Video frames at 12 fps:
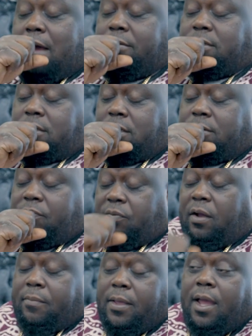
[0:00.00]
I was it
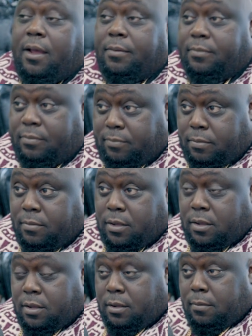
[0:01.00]
fucked me up.
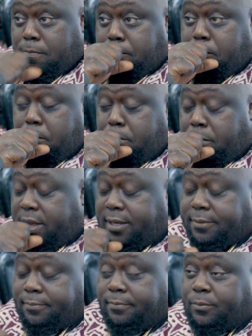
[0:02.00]

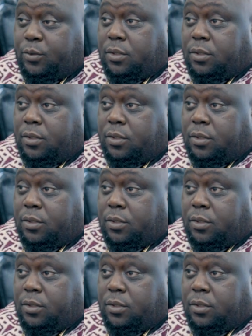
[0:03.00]
You, you,